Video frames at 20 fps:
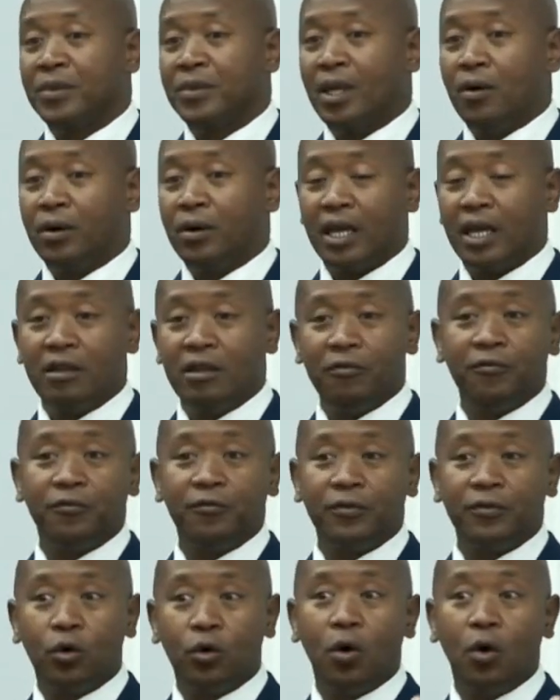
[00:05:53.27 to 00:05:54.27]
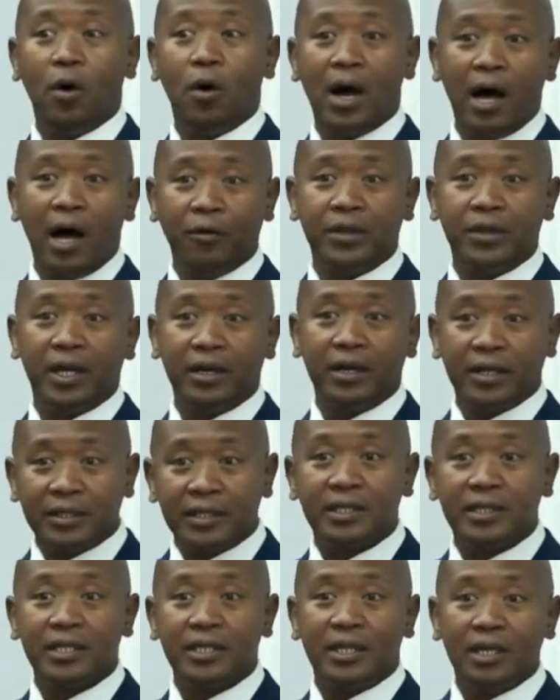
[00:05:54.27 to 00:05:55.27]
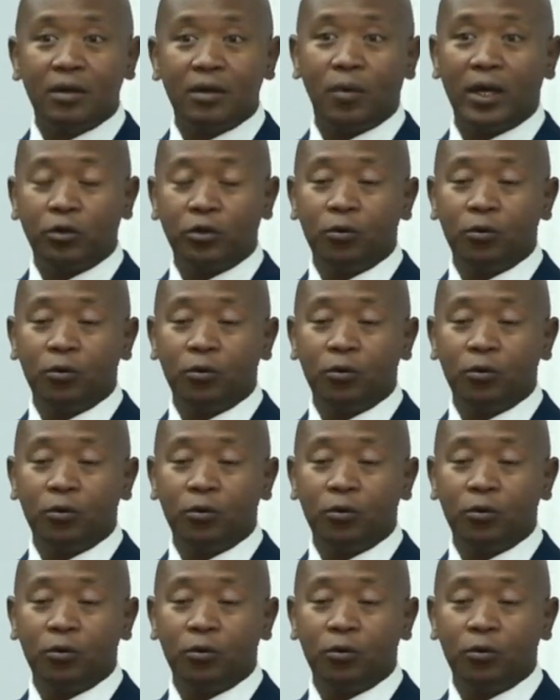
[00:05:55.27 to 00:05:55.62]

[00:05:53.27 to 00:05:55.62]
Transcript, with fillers: Okay, if you go out there and see what